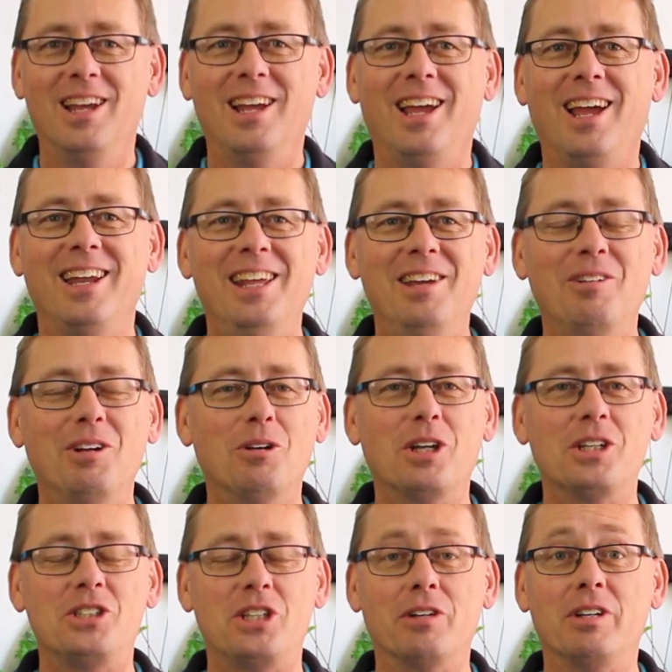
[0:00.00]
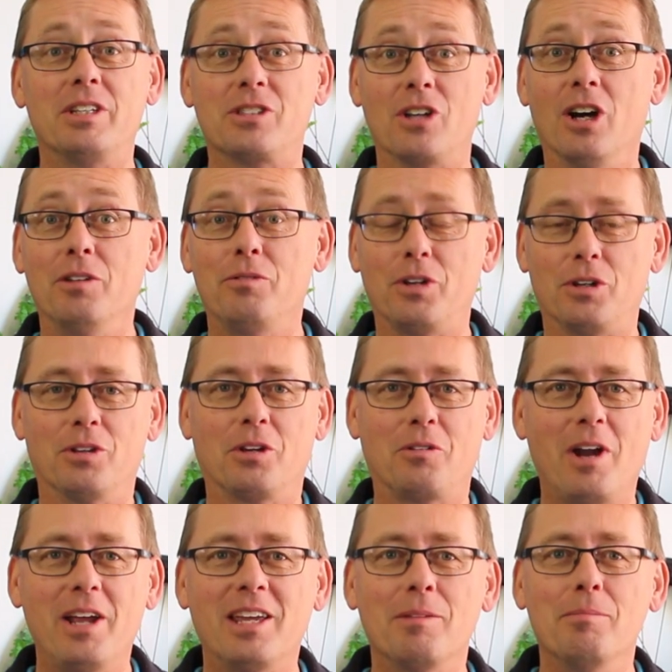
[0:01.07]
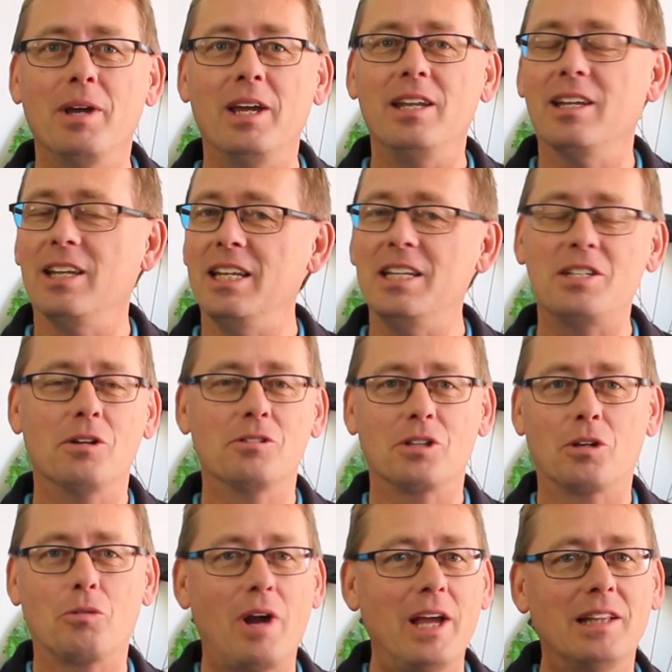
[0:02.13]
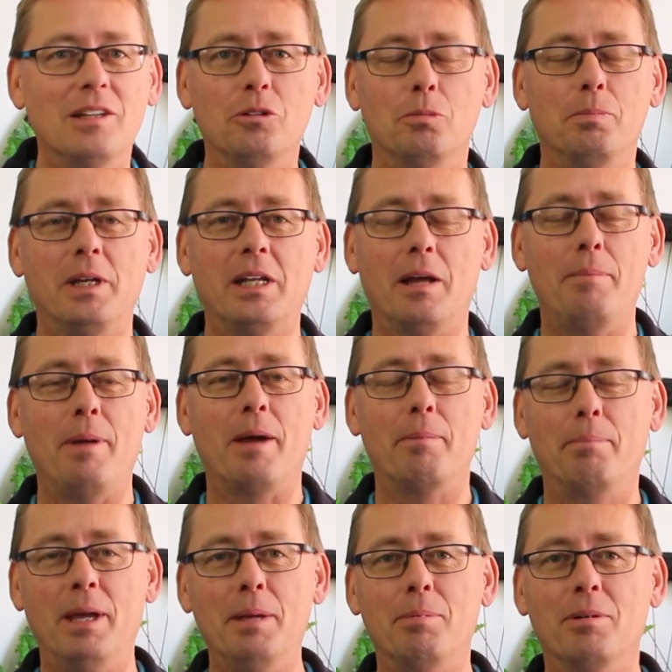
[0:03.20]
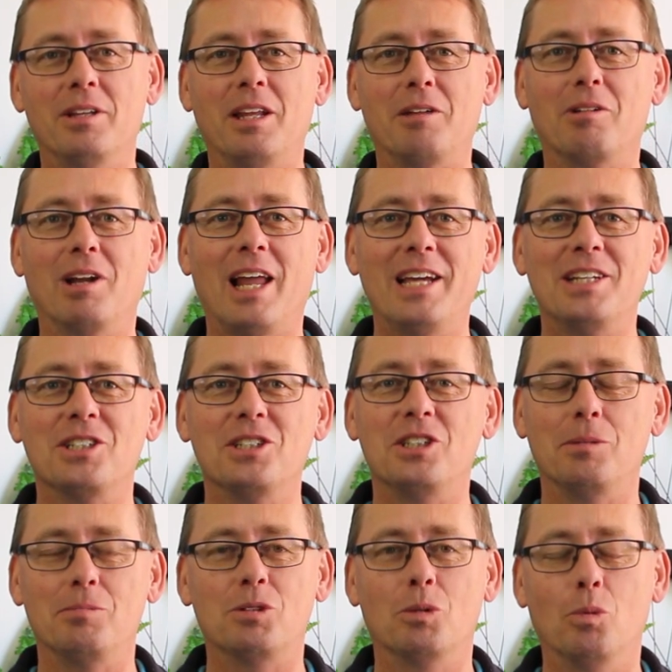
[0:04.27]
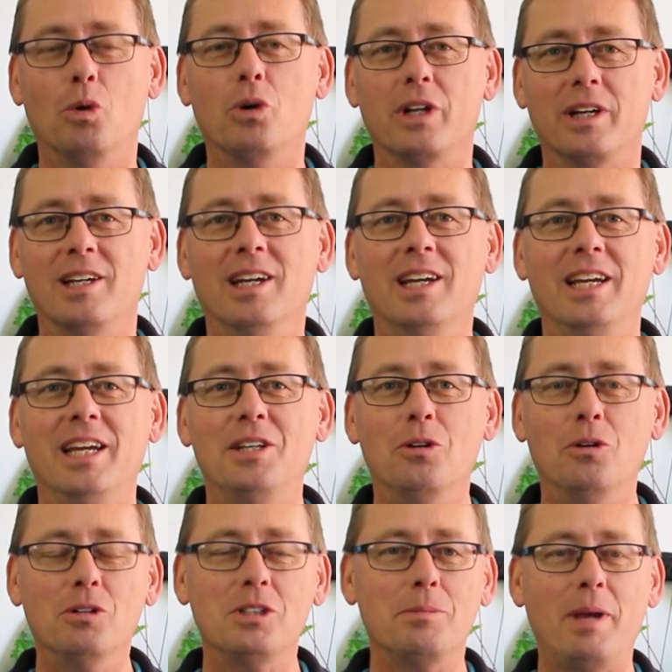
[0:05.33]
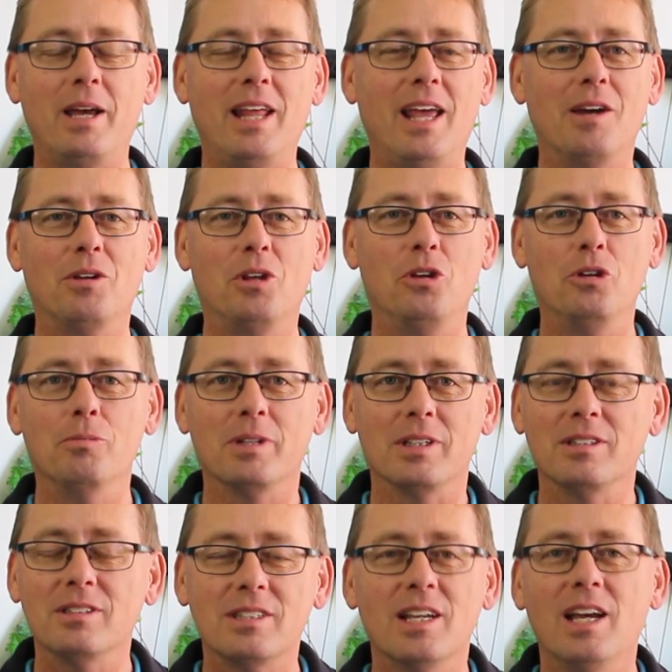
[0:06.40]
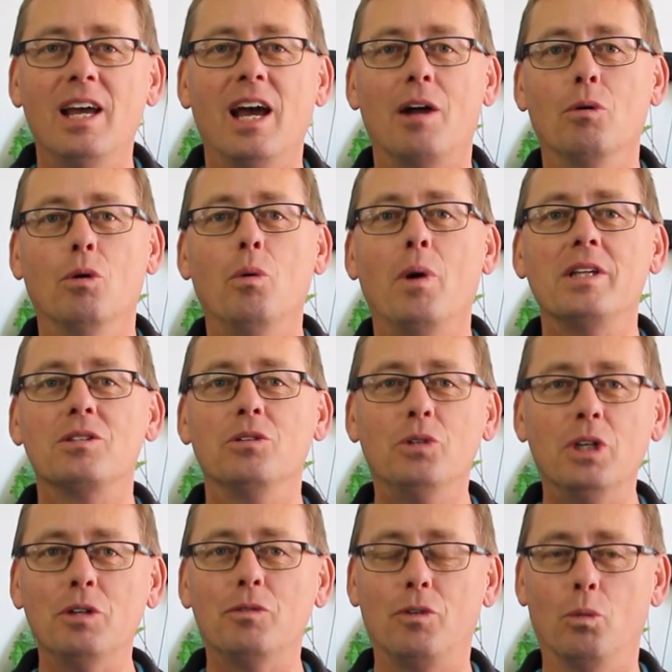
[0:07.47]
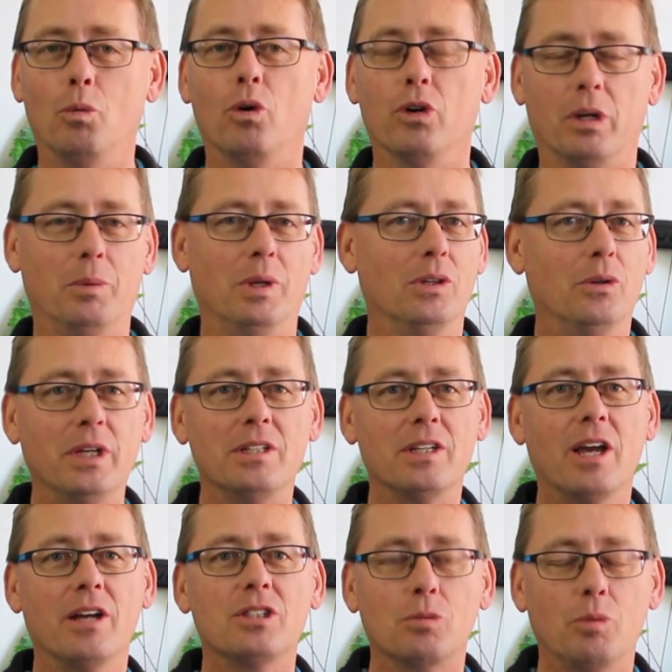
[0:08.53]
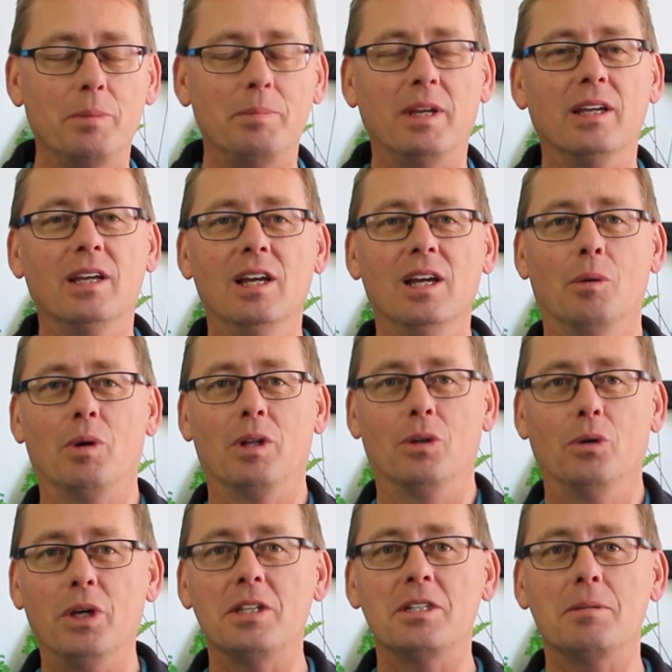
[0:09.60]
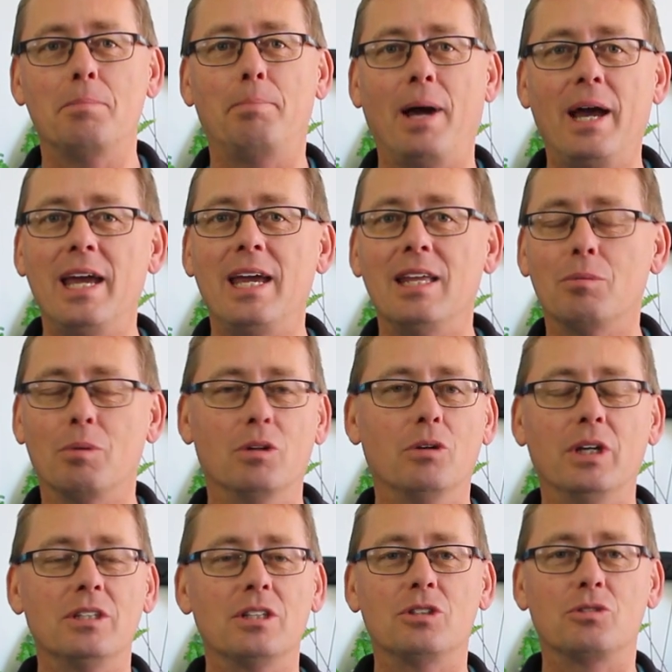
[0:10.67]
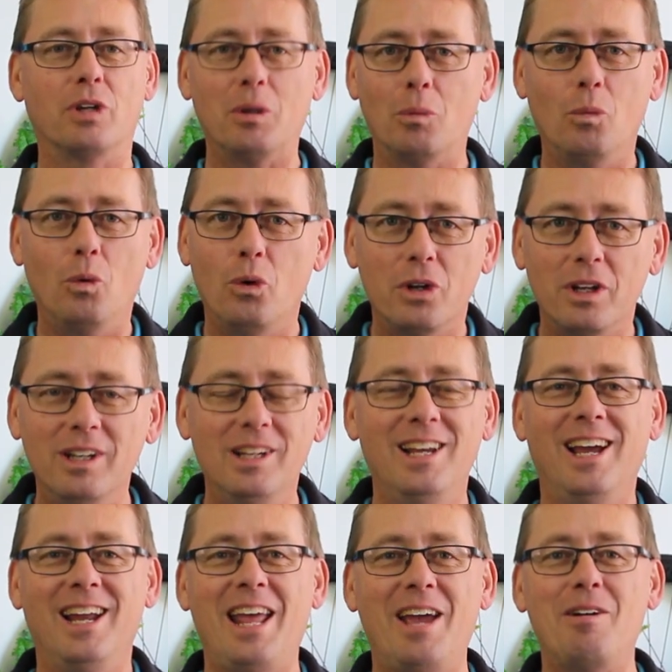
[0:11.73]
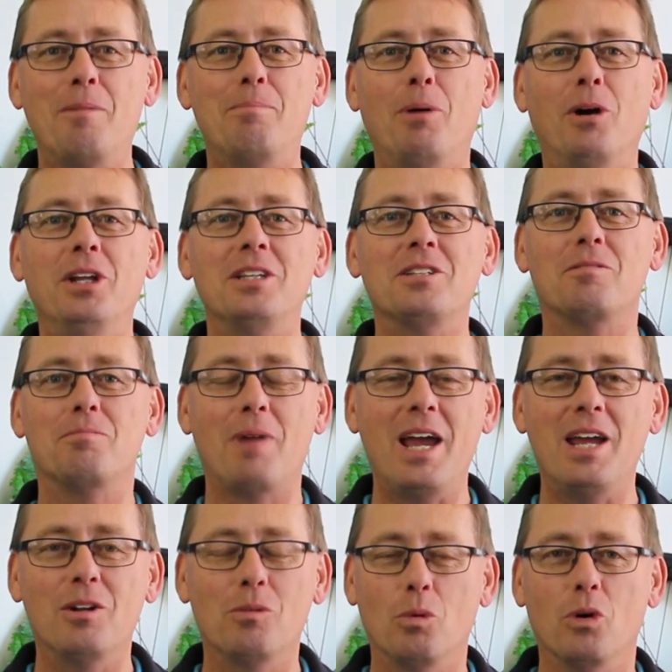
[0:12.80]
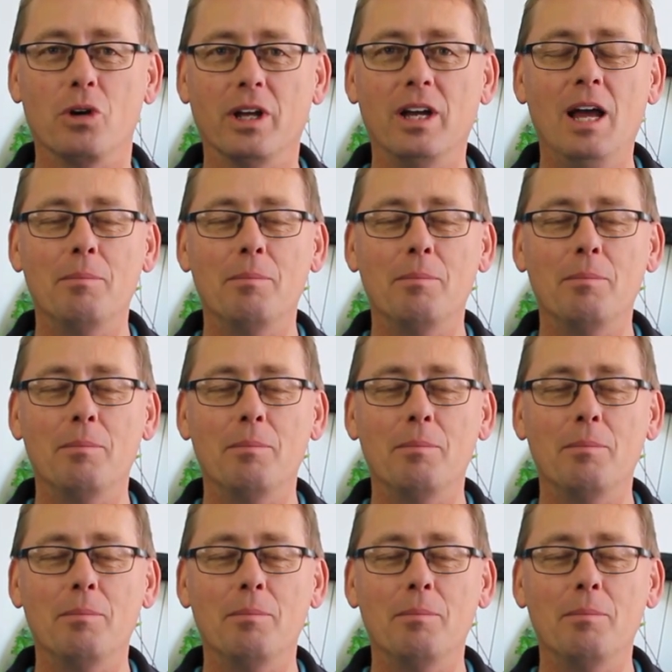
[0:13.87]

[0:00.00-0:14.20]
And here we look at Jerry Seinfeld, the great comedian. He tells a great little bit about people and their relationship to water. He talks about how humans are always looking for water. We're looking to go swimming, we're looking to bathe, we're looking to drink water, and how our bodies are made of water.